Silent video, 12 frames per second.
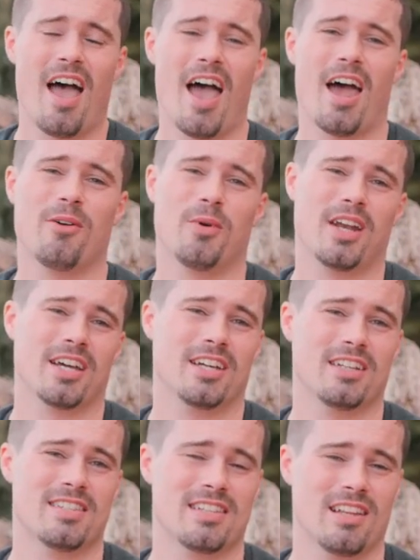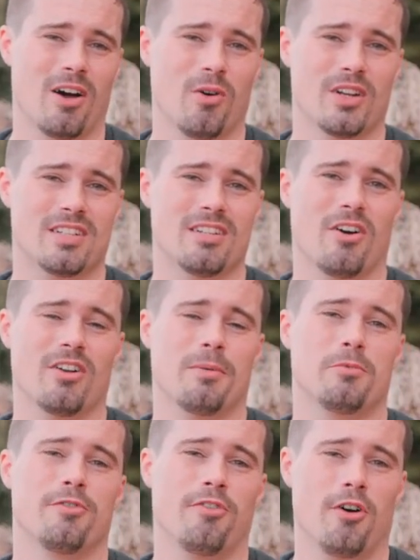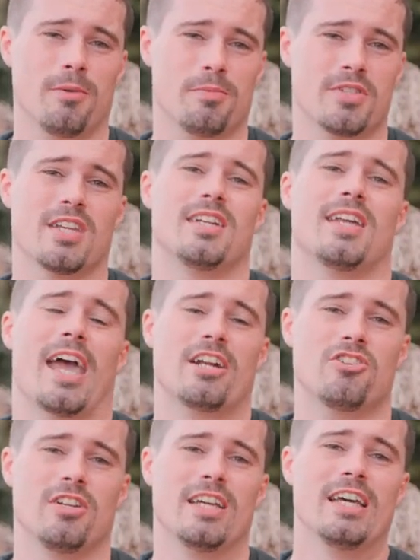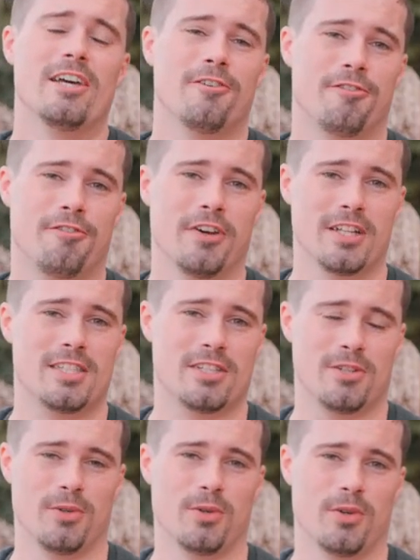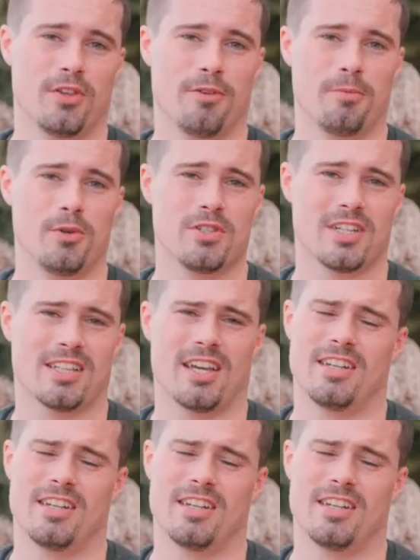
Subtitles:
And when I can slow it down up to 40%, it actually fits to the music.